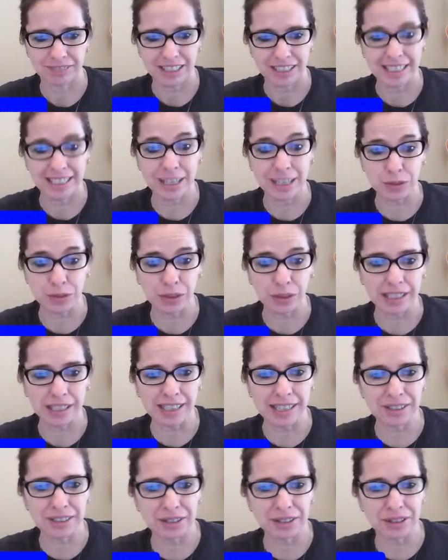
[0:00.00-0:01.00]
Yes, right
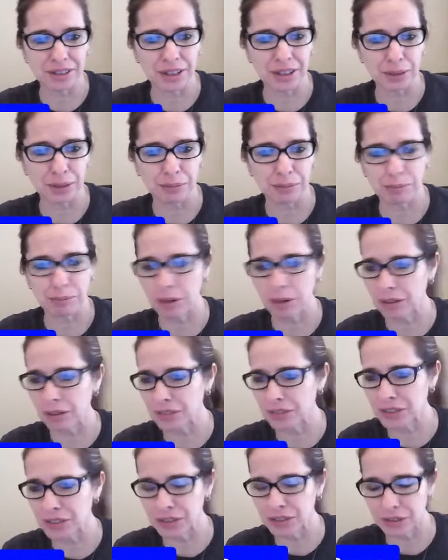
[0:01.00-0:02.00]
now you are part of
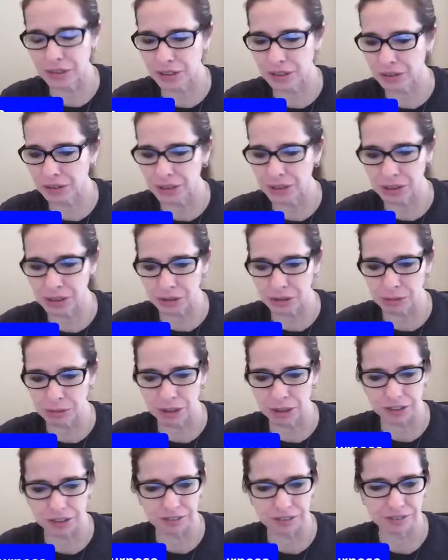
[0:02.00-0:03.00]
the studio in
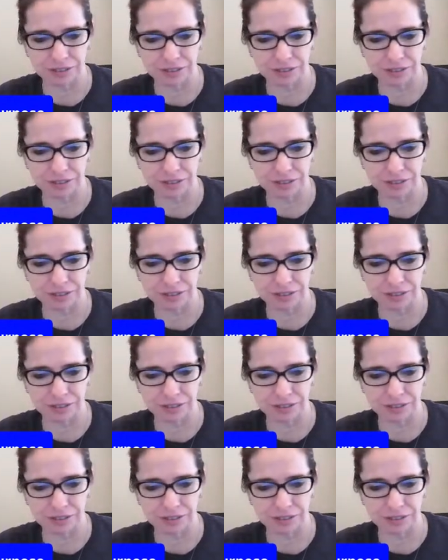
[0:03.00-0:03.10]
StreamYard.